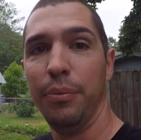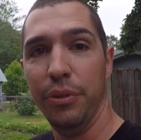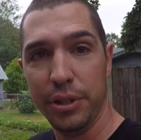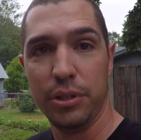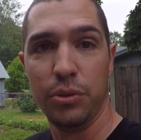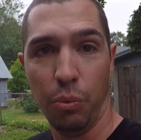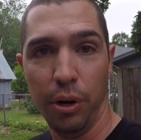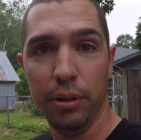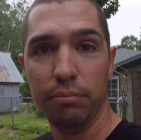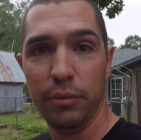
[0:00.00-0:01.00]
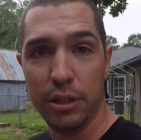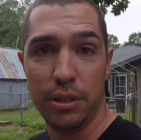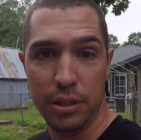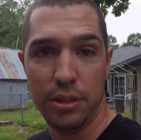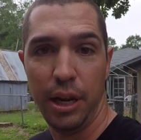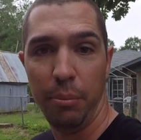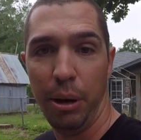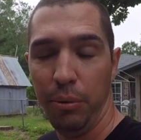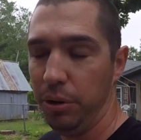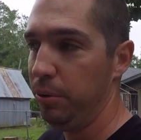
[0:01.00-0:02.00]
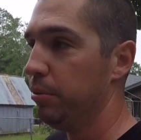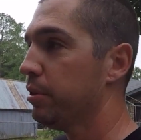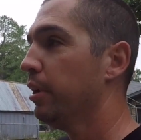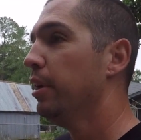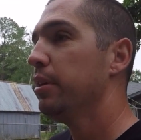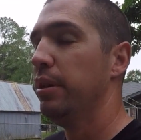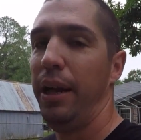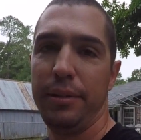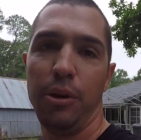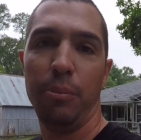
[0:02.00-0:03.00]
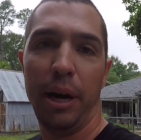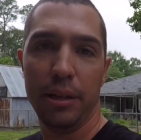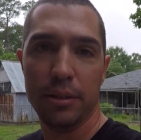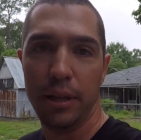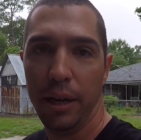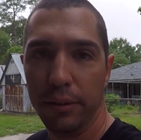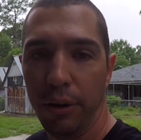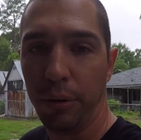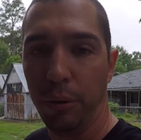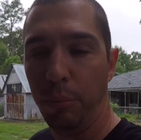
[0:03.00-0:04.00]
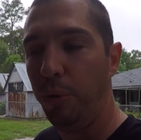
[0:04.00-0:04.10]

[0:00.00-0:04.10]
this is the setup I would use. So now let's go back inside and talk a little